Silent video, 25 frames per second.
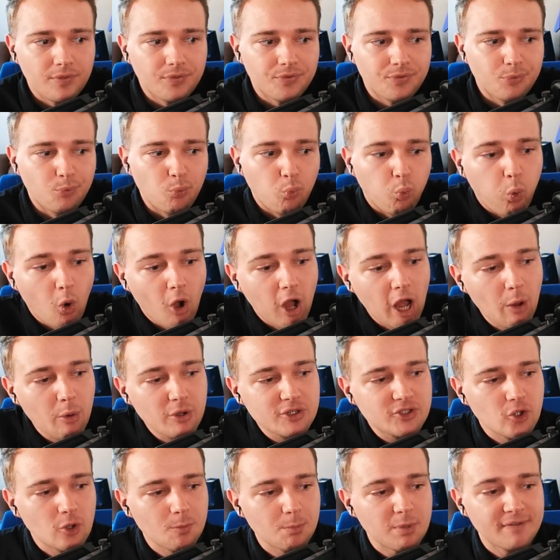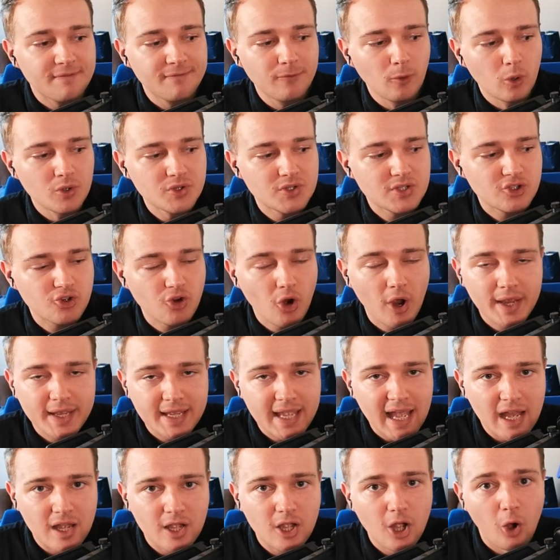what I was doing before to try and
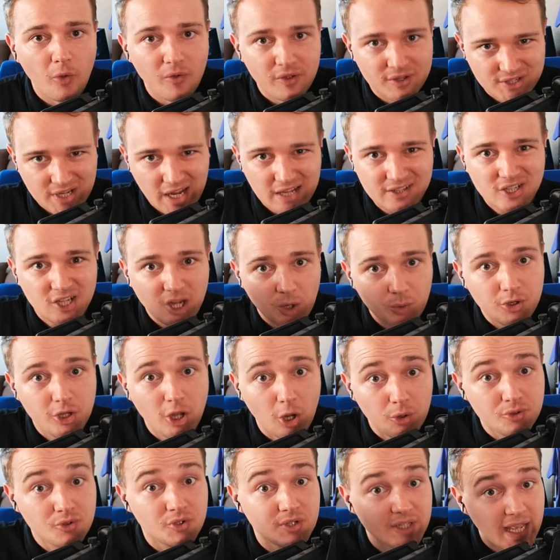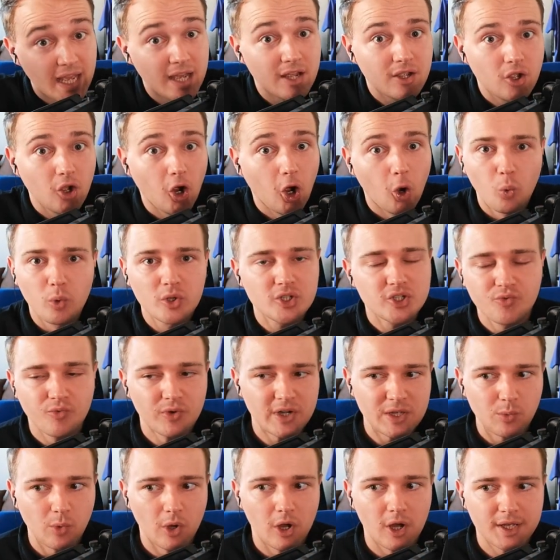get a goal, the tactic I would go to get a goal, wasn't really
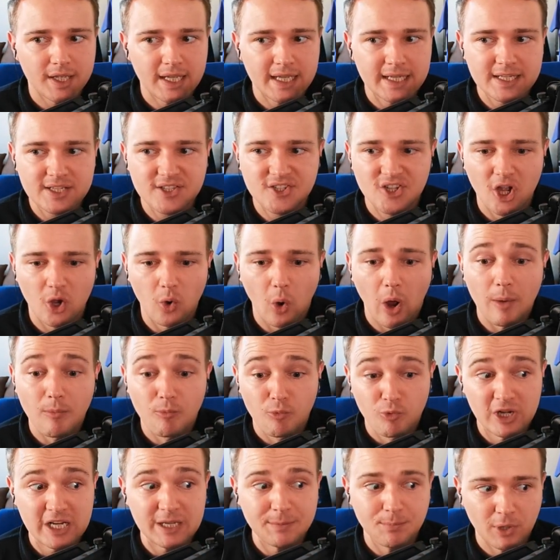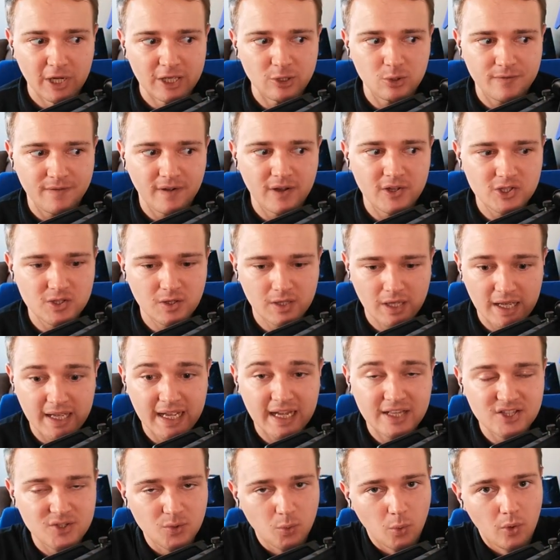working. So I'm really pleased we found something
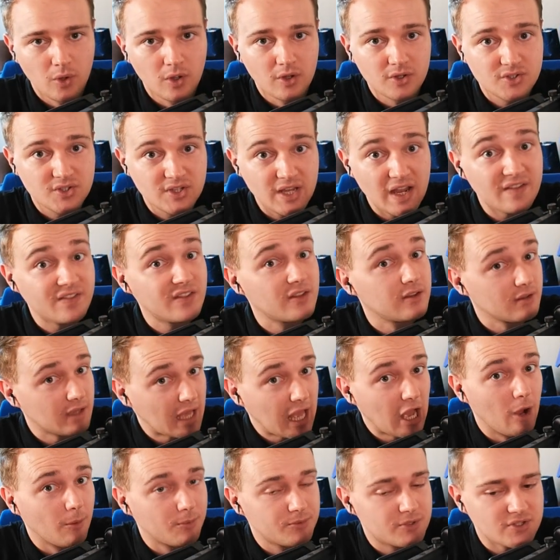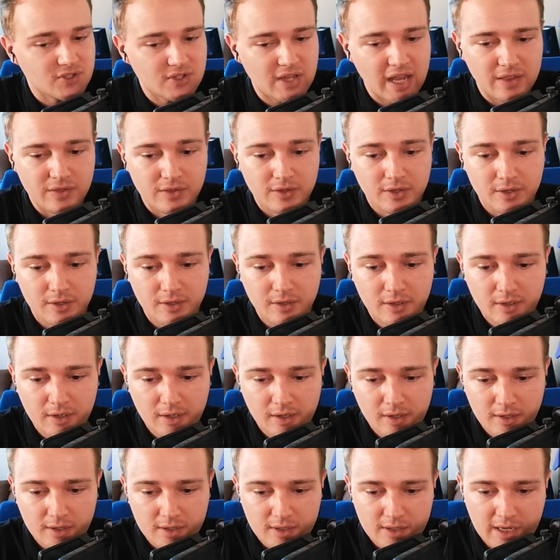again towards the end that helped us get the
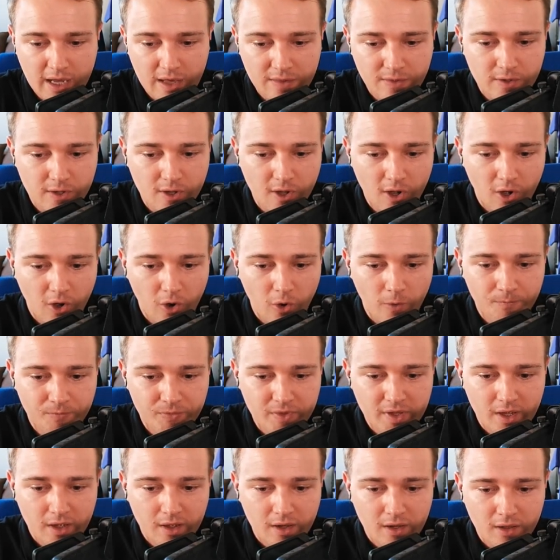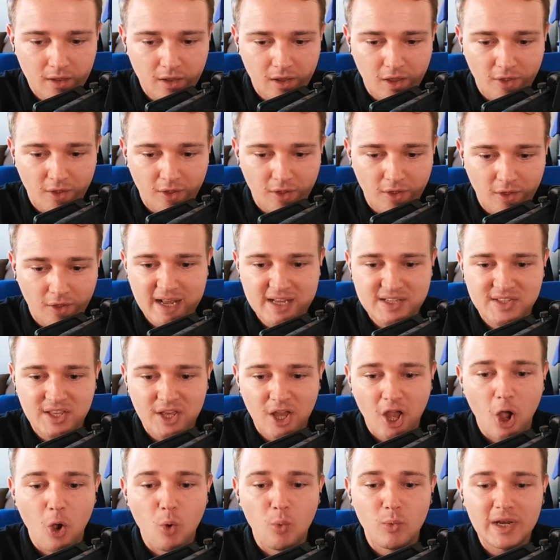goal. That is the
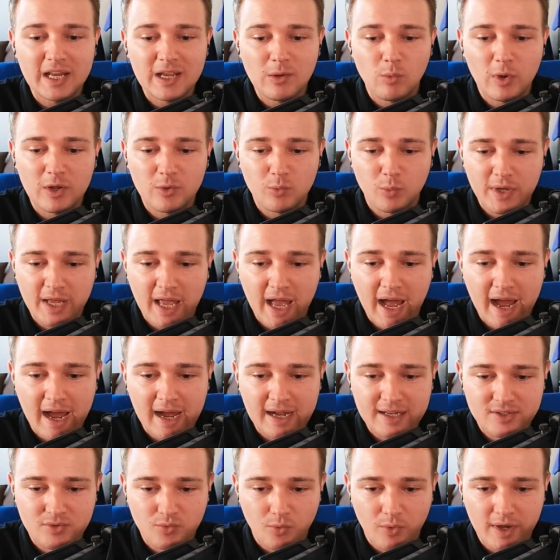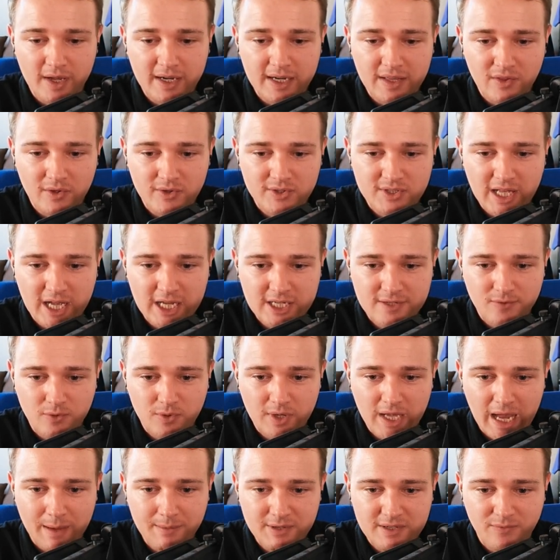only win we had, really, in those last few
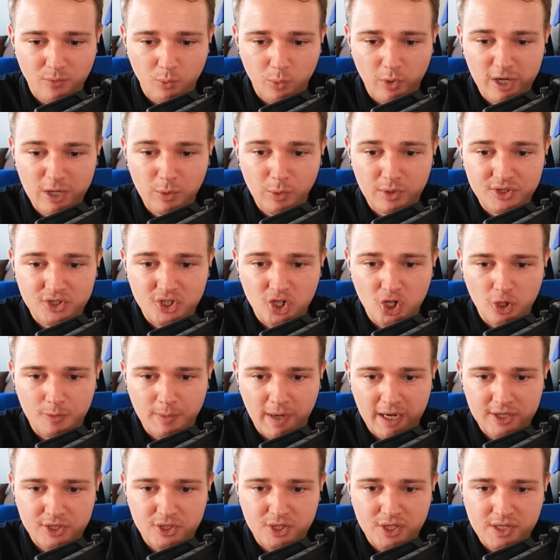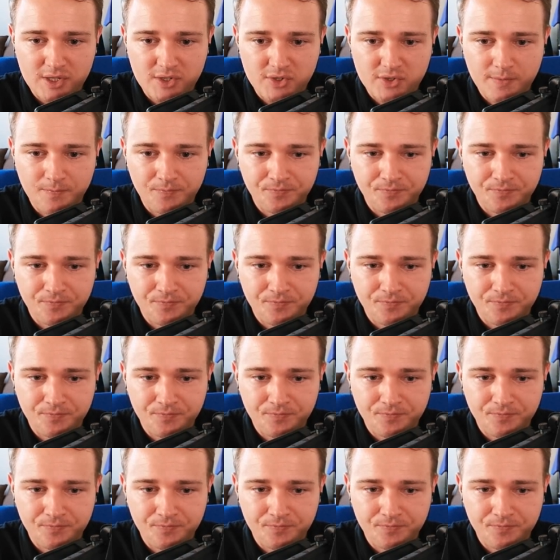games. We only won 2 matches.